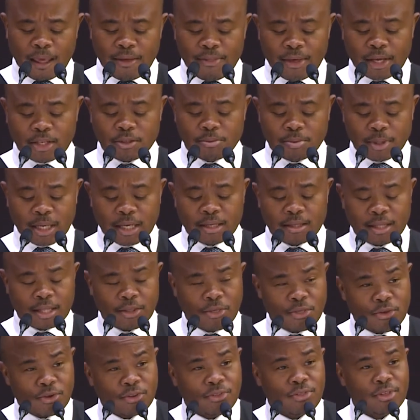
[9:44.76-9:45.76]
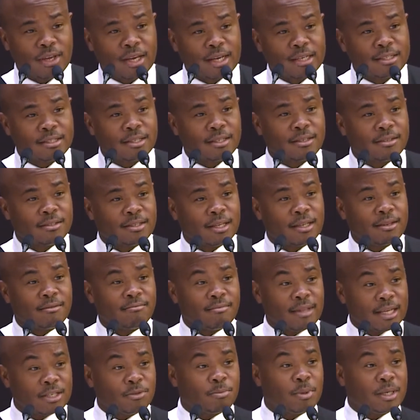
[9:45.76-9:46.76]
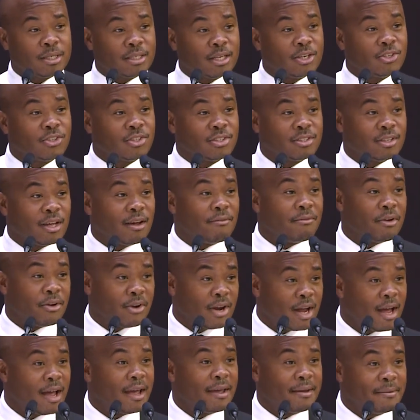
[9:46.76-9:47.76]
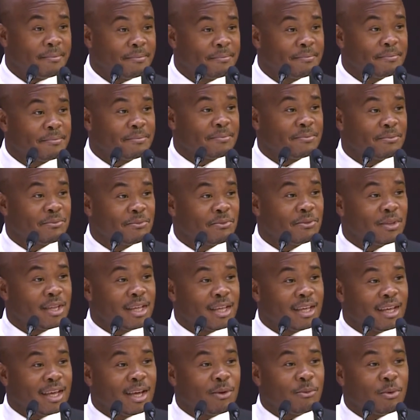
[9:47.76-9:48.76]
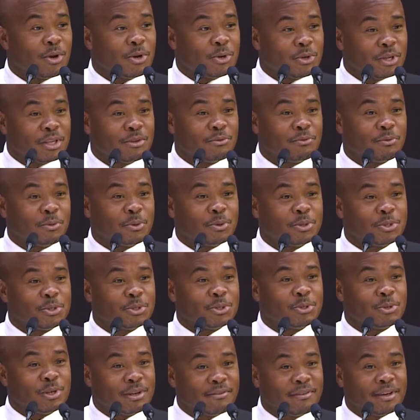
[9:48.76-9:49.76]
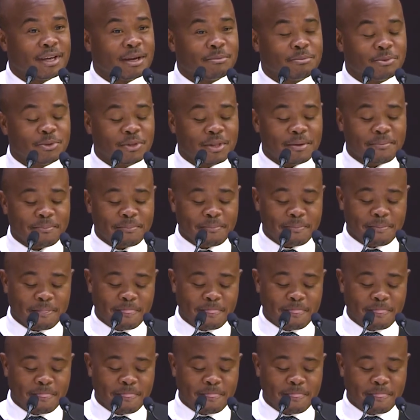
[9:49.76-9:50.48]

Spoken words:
The third thing I said is that the expectations are very high, and we're looking forward to you living up to them.